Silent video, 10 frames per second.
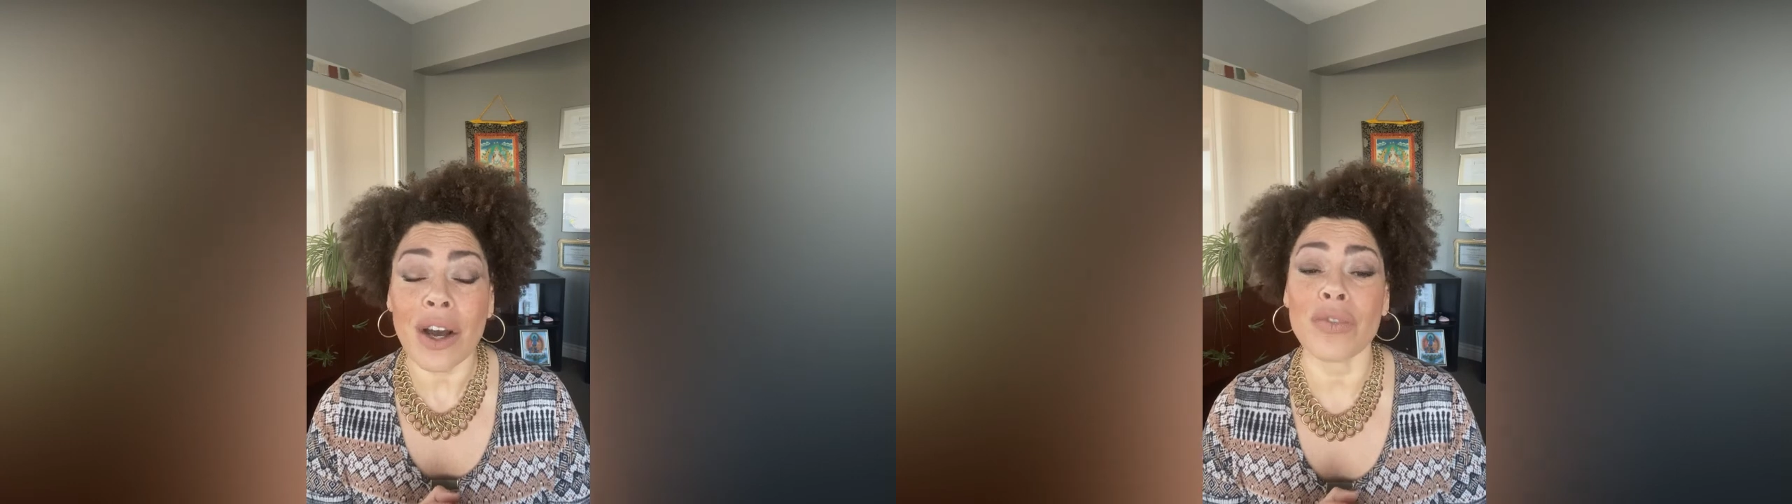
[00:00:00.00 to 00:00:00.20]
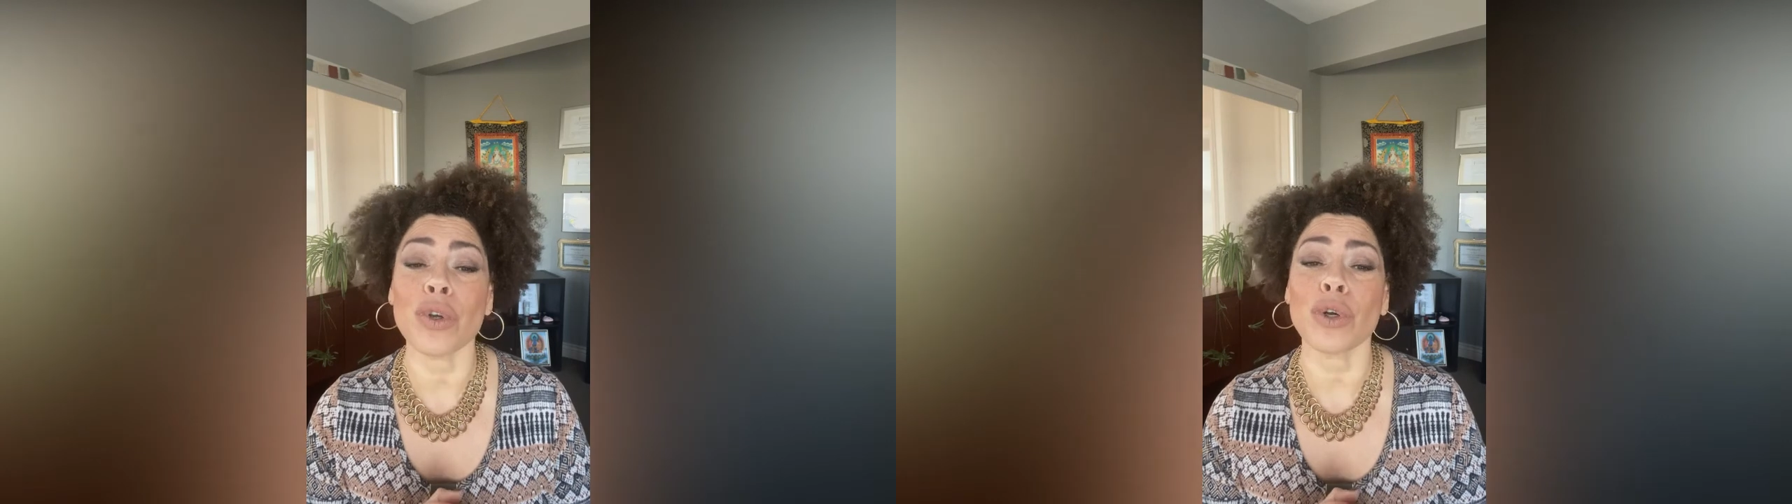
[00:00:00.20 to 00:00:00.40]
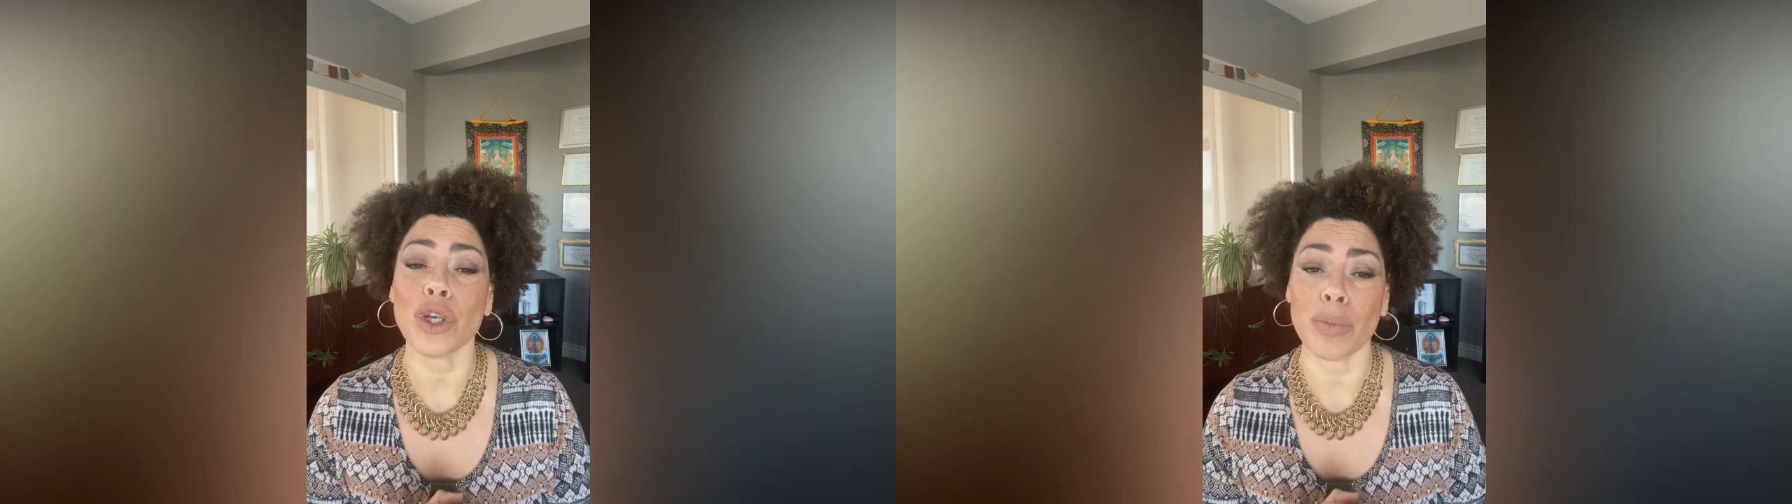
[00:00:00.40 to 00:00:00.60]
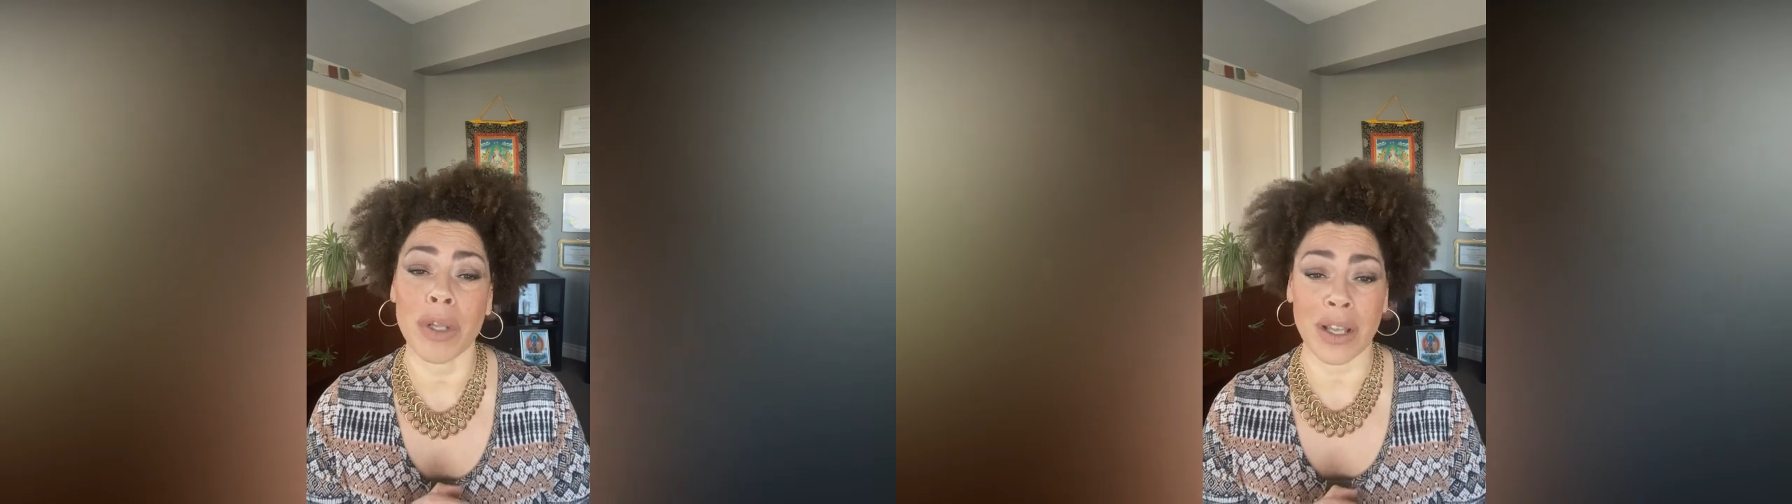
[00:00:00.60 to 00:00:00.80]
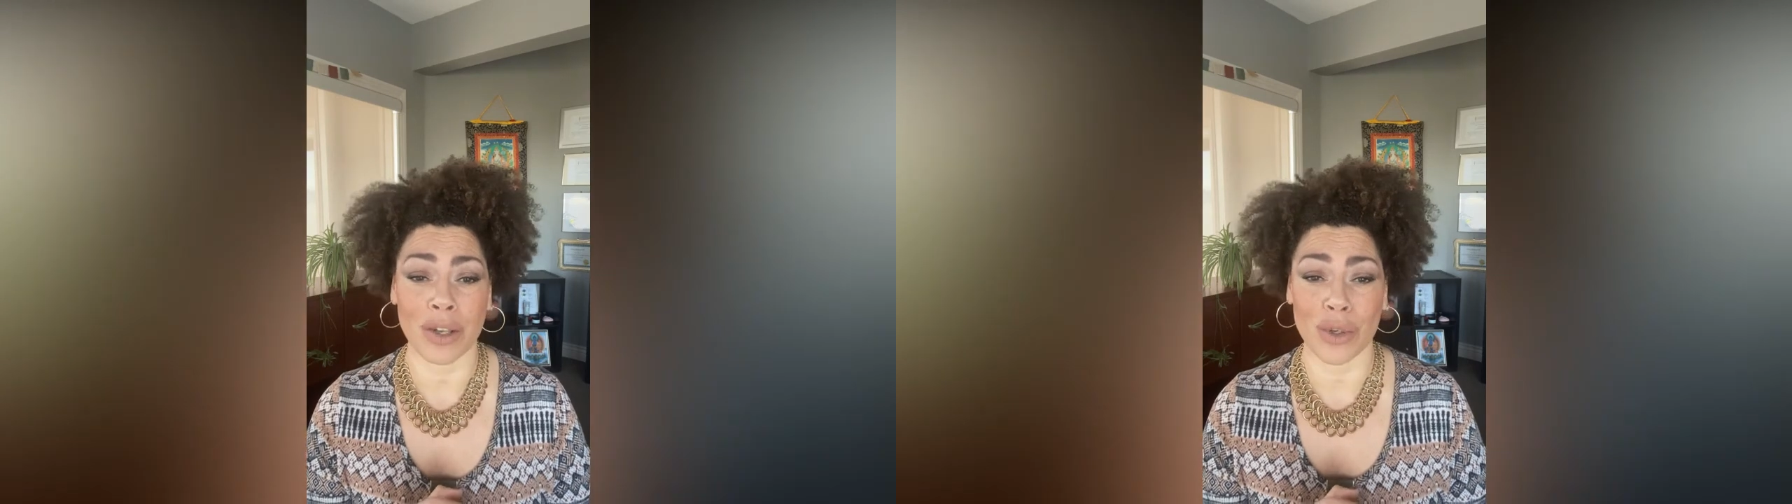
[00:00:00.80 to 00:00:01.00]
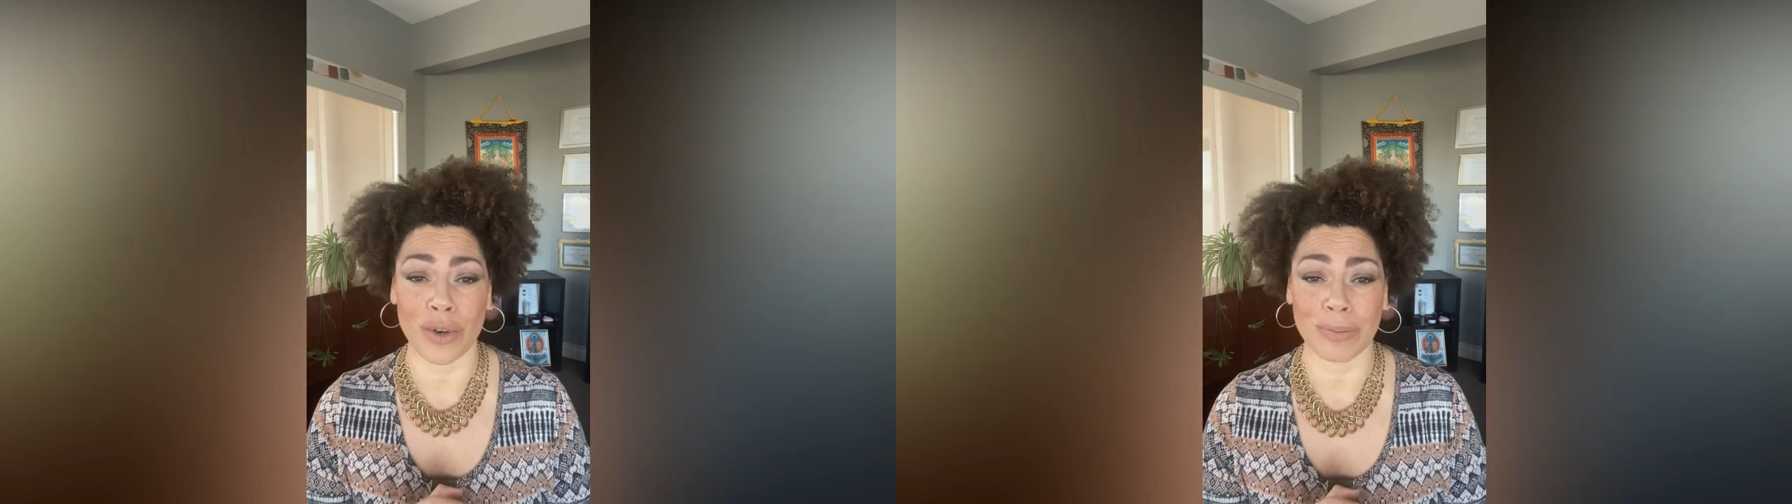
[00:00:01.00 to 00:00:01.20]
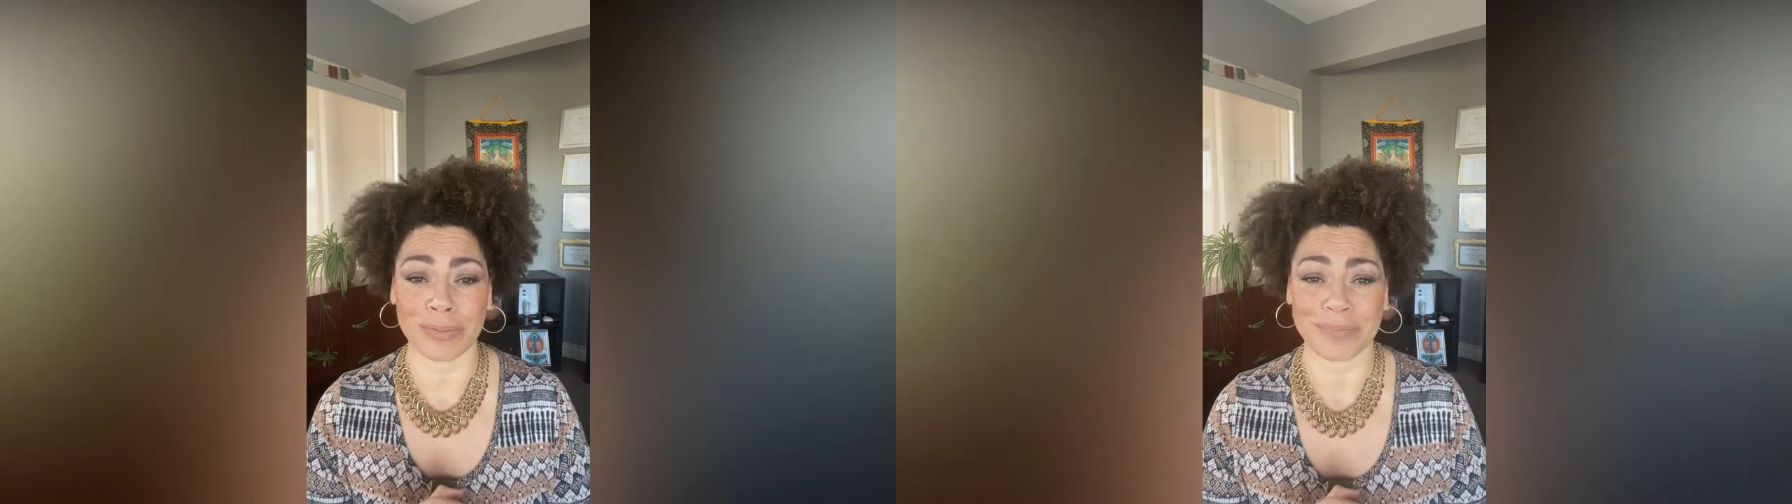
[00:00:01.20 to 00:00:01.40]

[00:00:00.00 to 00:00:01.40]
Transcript: of your human nature.